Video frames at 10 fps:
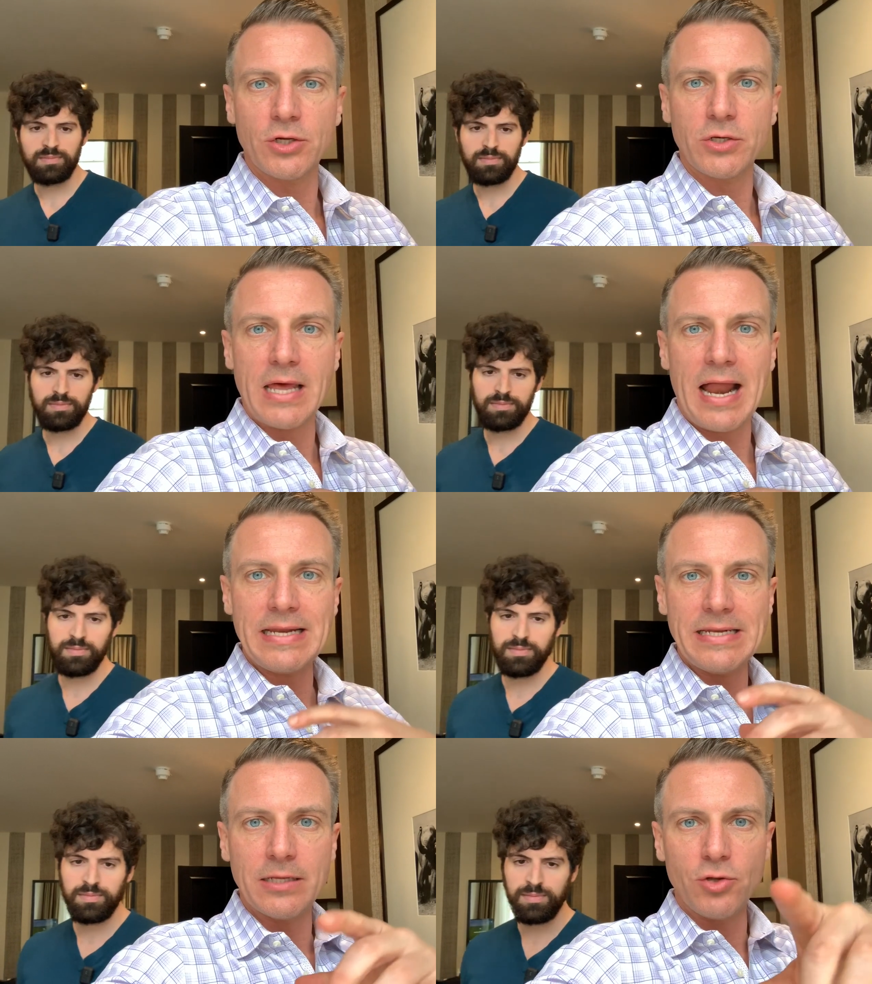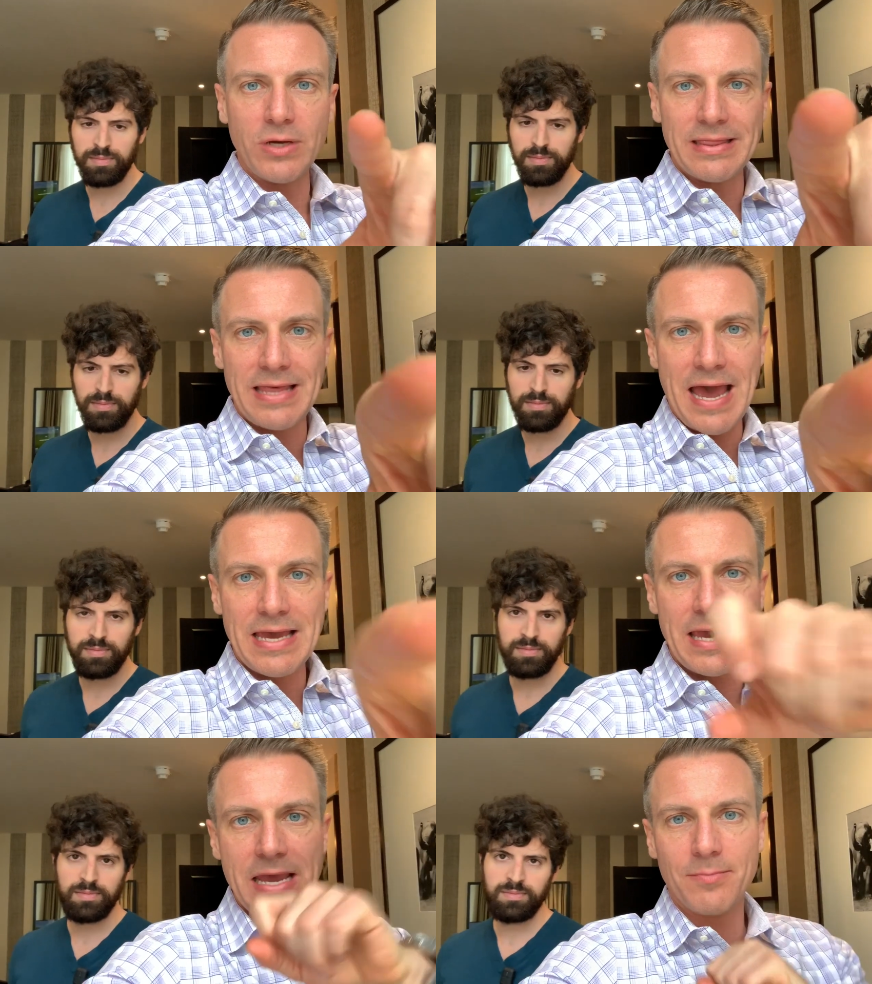Speaker 1: learned that I need to look at
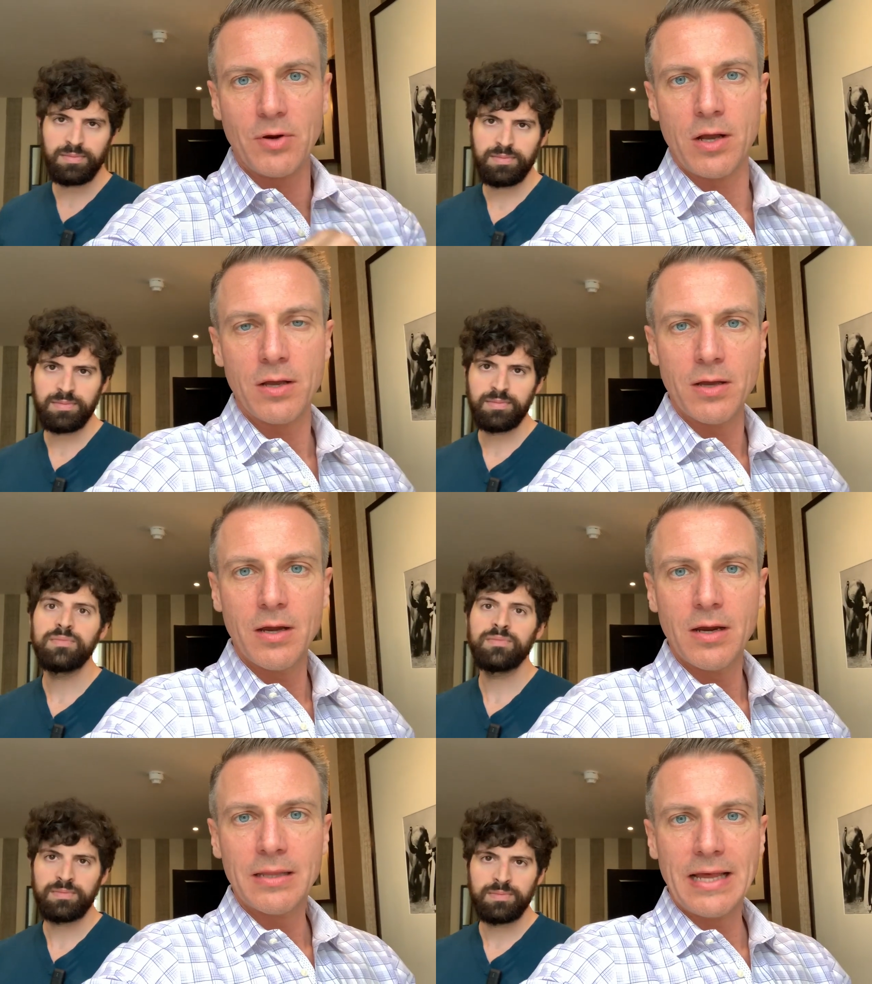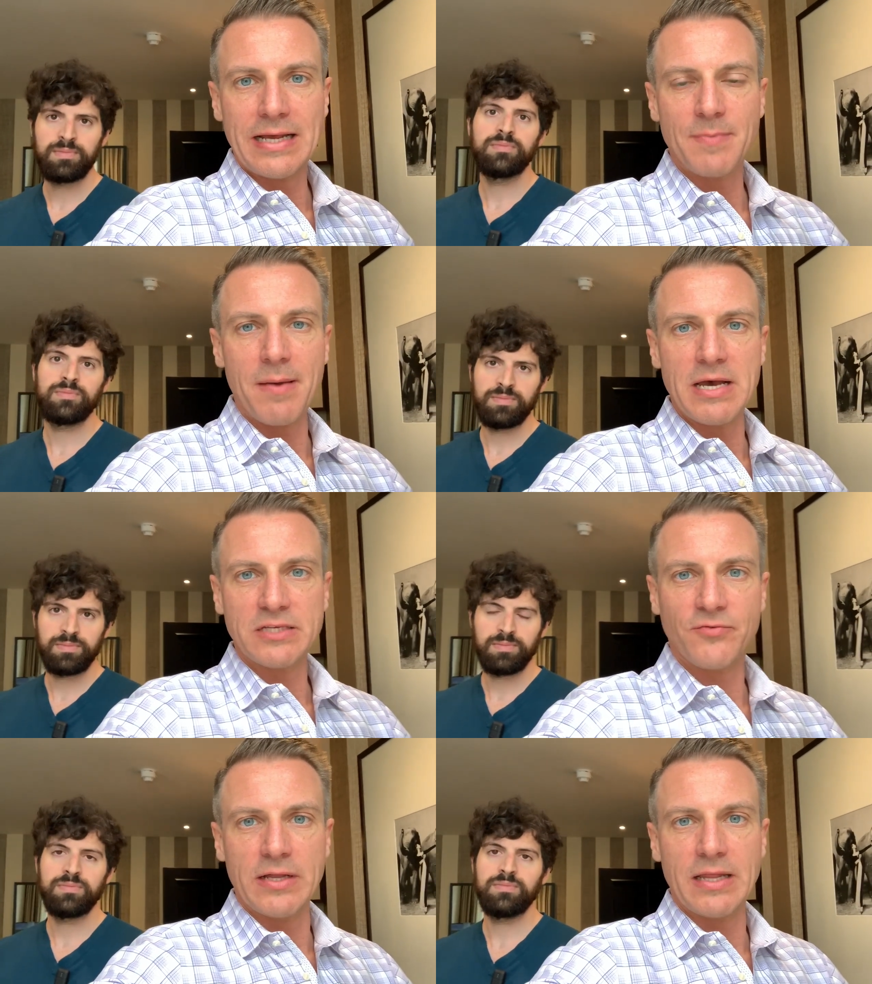that camera like it's my
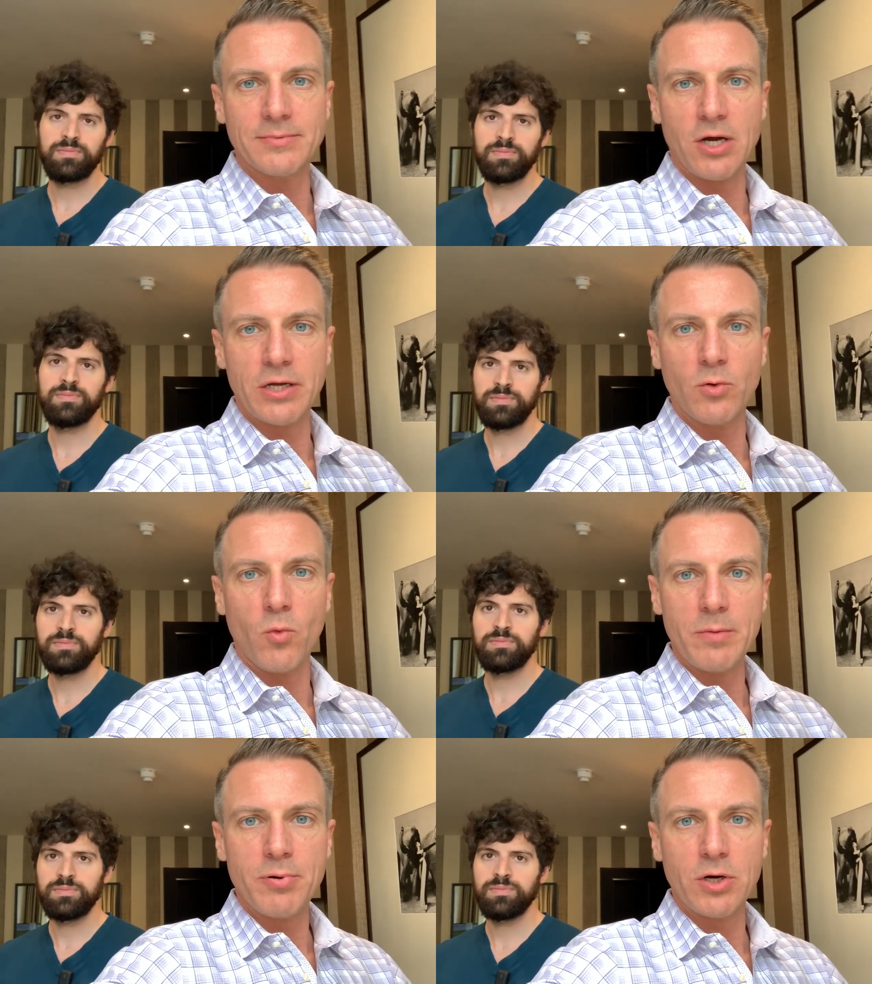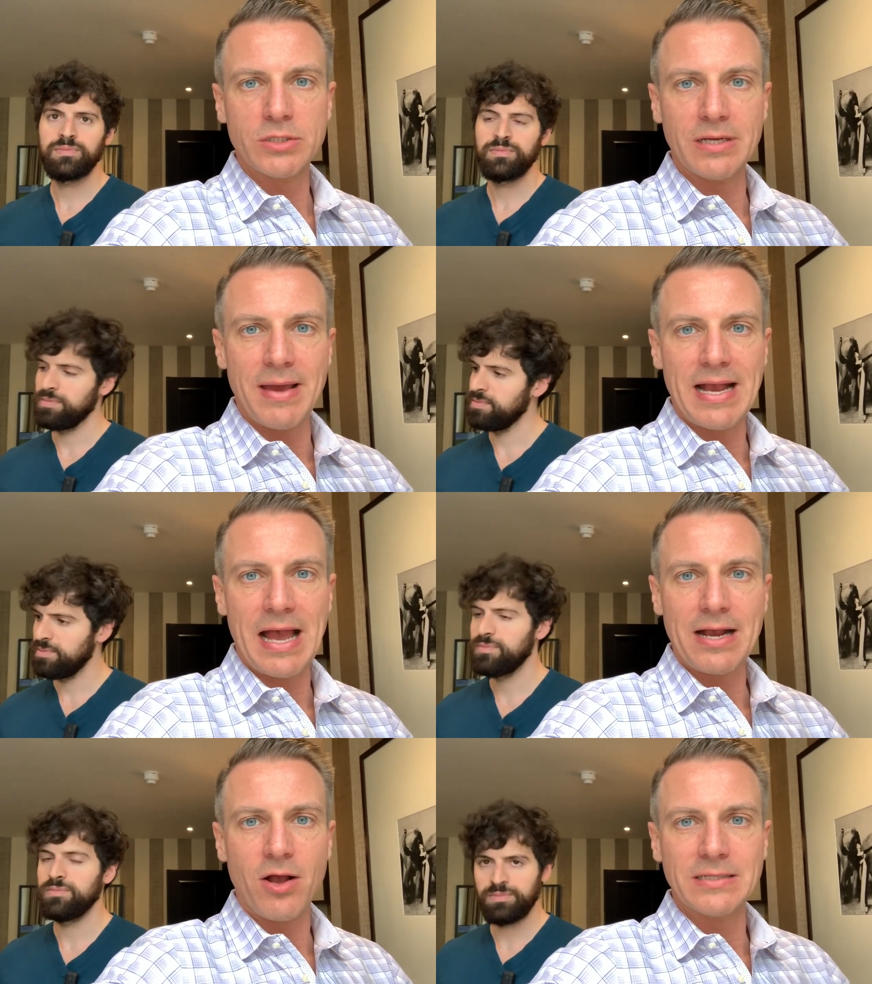best friend that I'm talking to one person and make
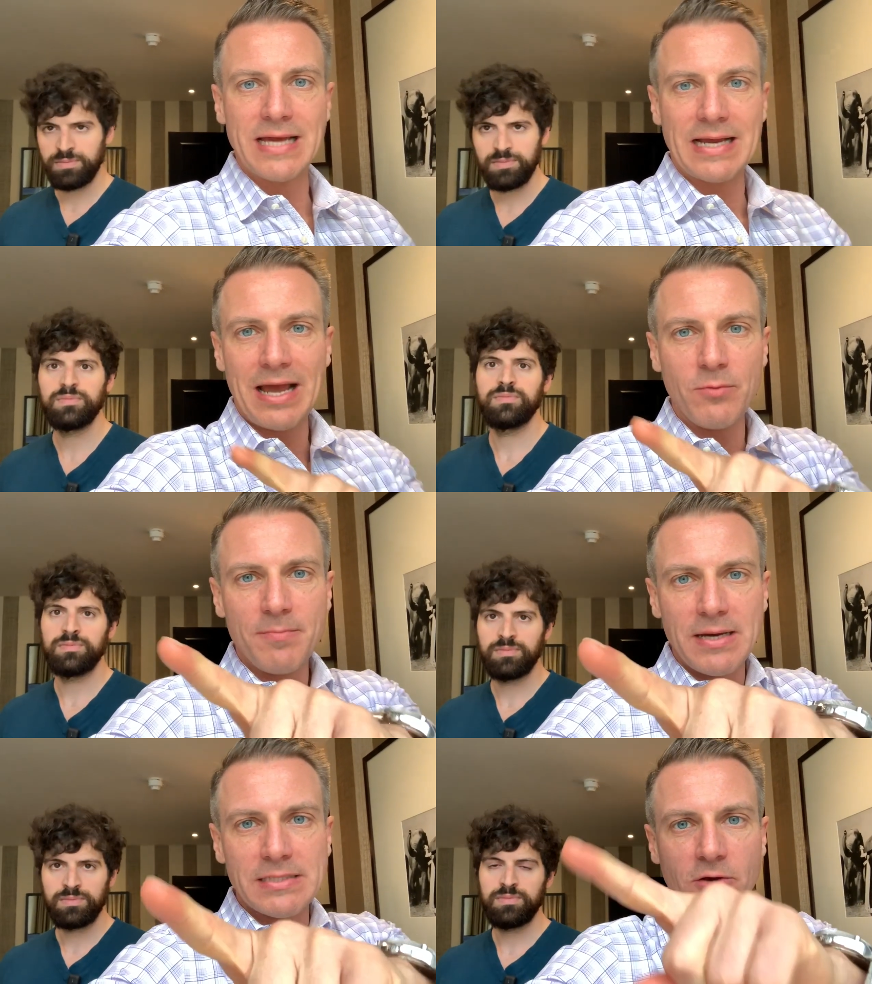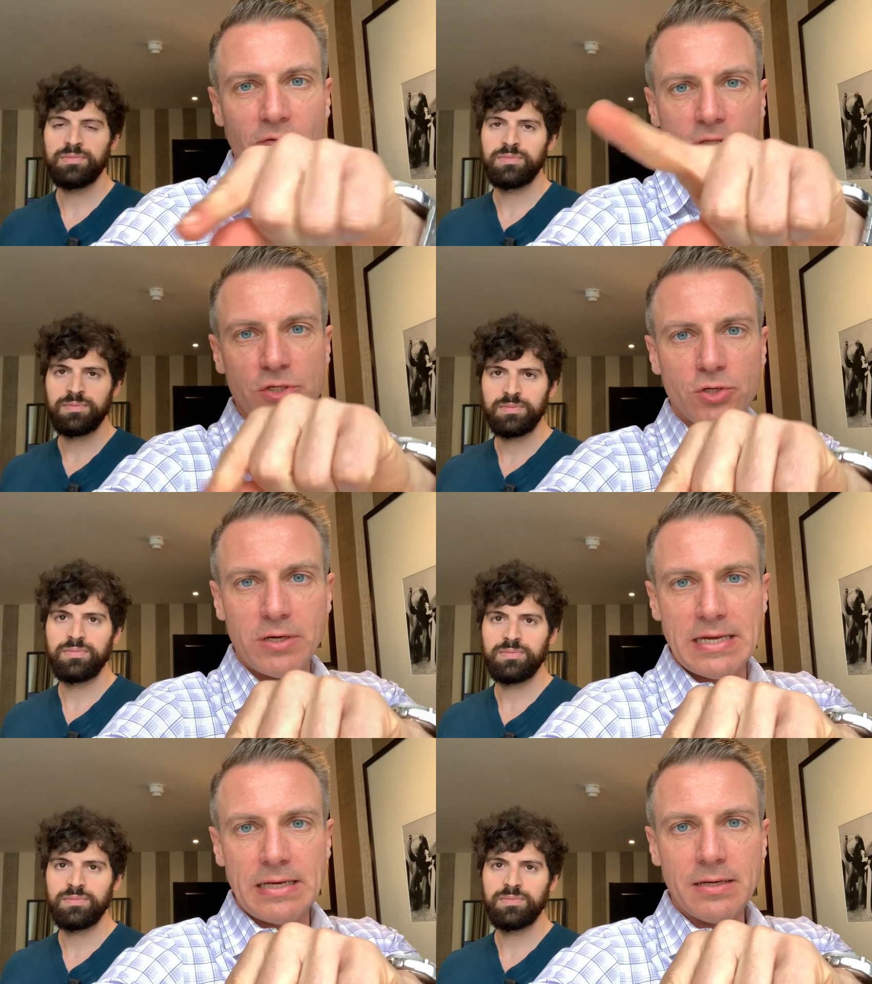eye contact, not with myself on the
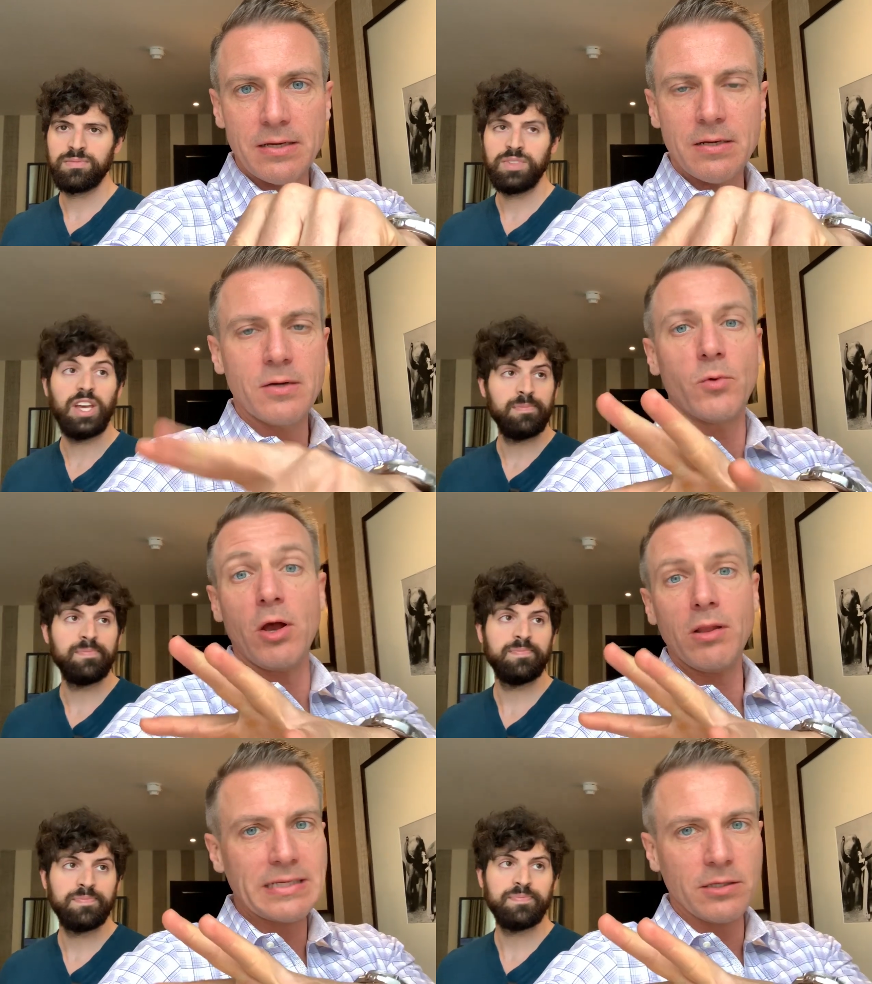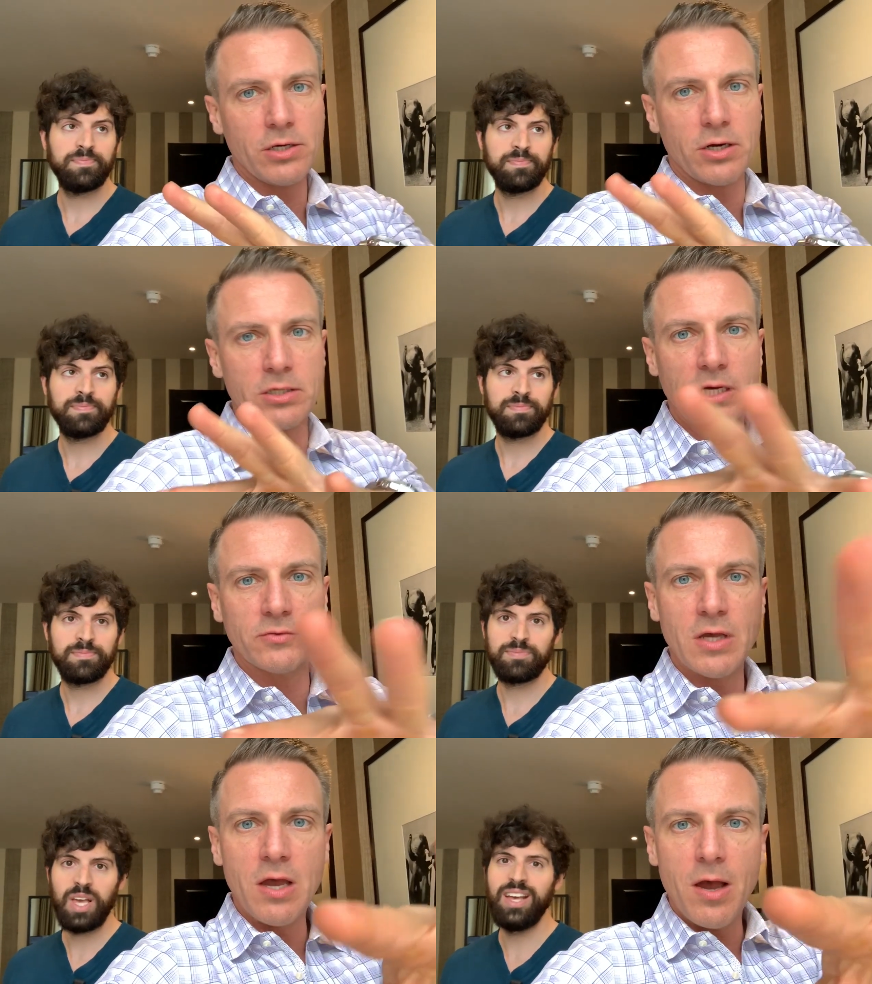screen. Yeah. We all like to look at
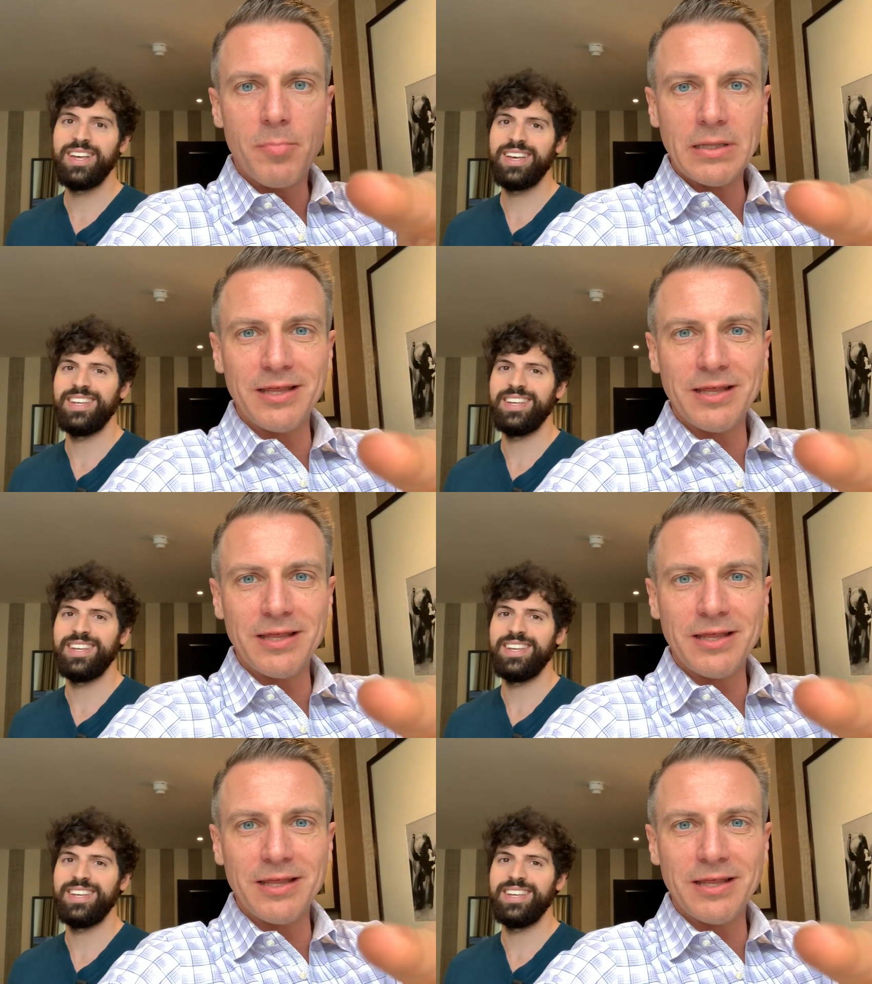ourselves, but